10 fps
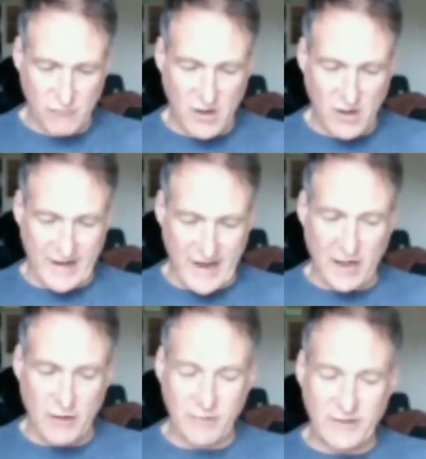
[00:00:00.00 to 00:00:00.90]
Right,
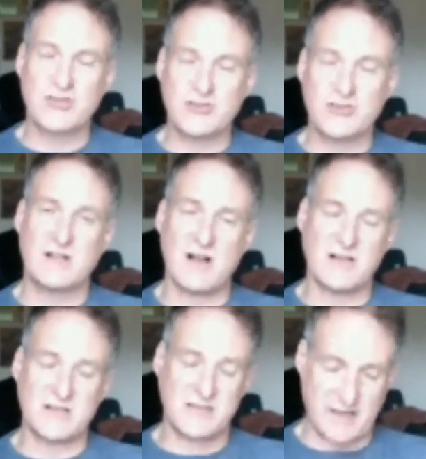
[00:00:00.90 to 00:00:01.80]
okay, and just the
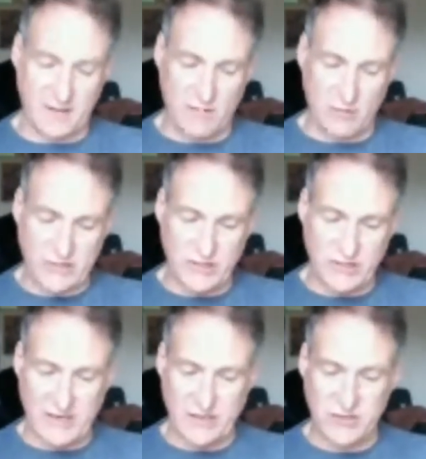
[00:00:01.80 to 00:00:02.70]
last thing on
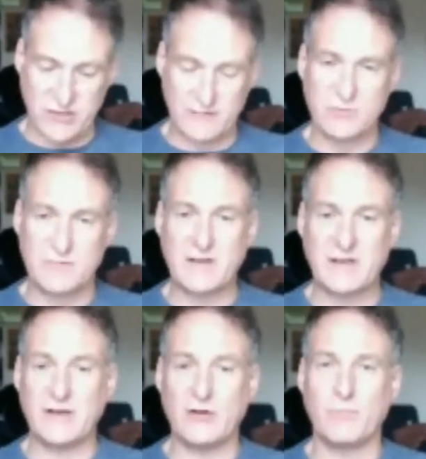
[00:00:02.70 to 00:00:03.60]
education, I've talked about
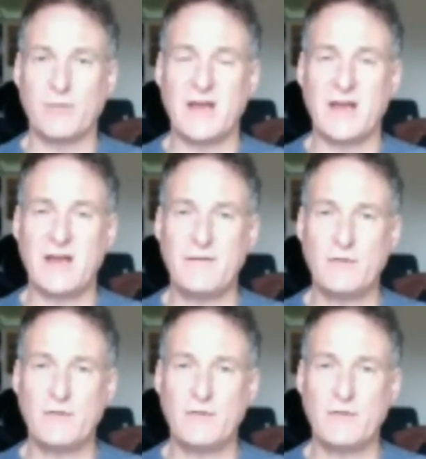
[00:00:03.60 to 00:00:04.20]
it a little bit. If